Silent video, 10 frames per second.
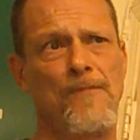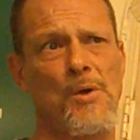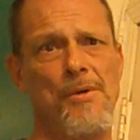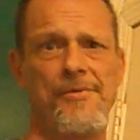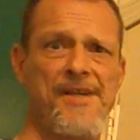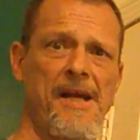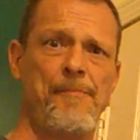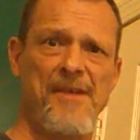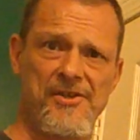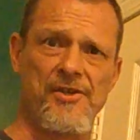we were taking
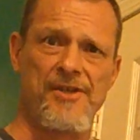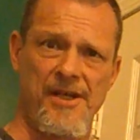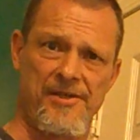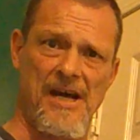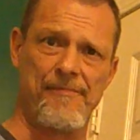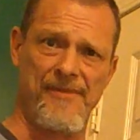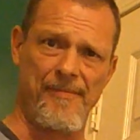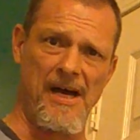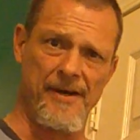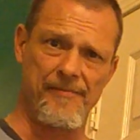pictures of these top to
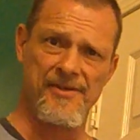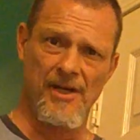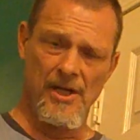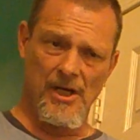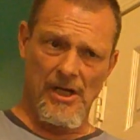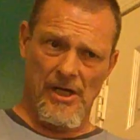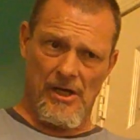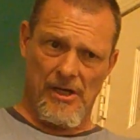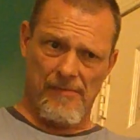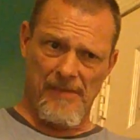bottoms.
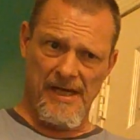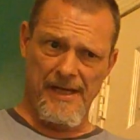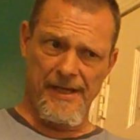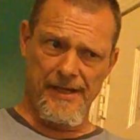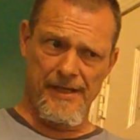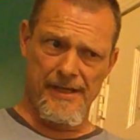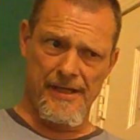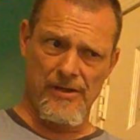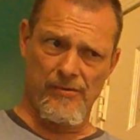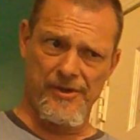Mine
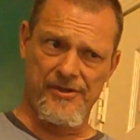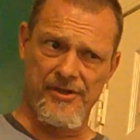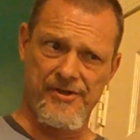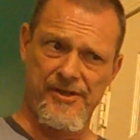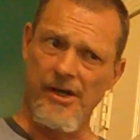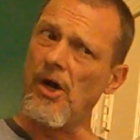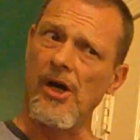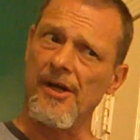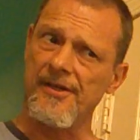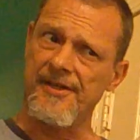was just an
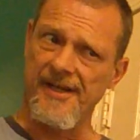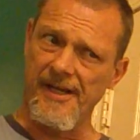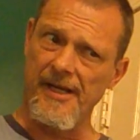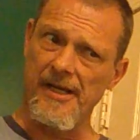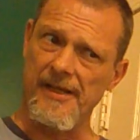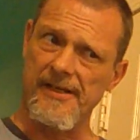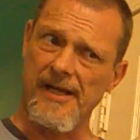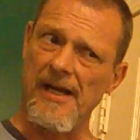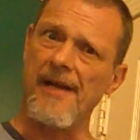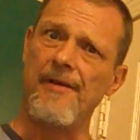RD. I think
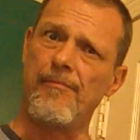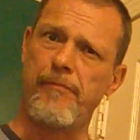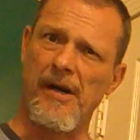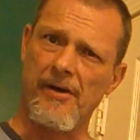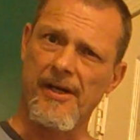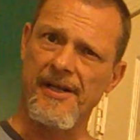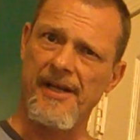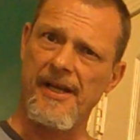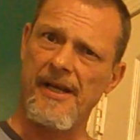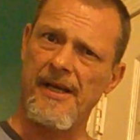I had a
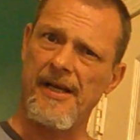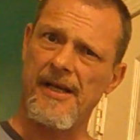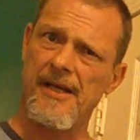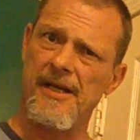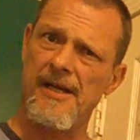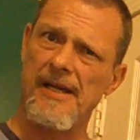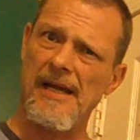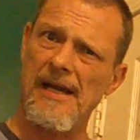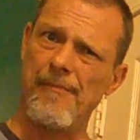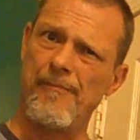burgundy.
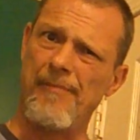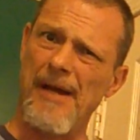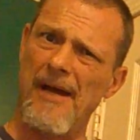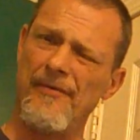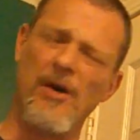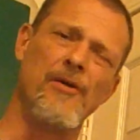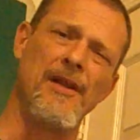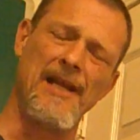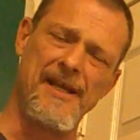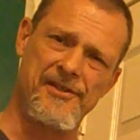No,
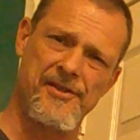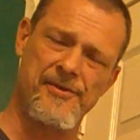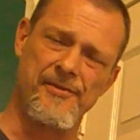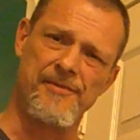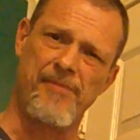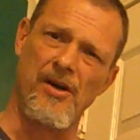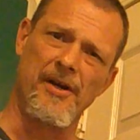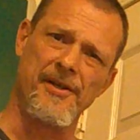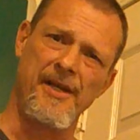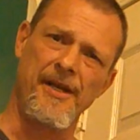Lace's was
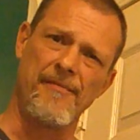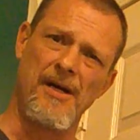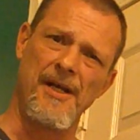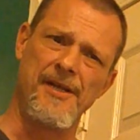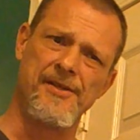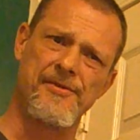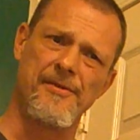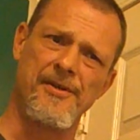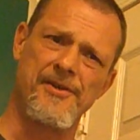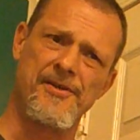burgundy. Mine's was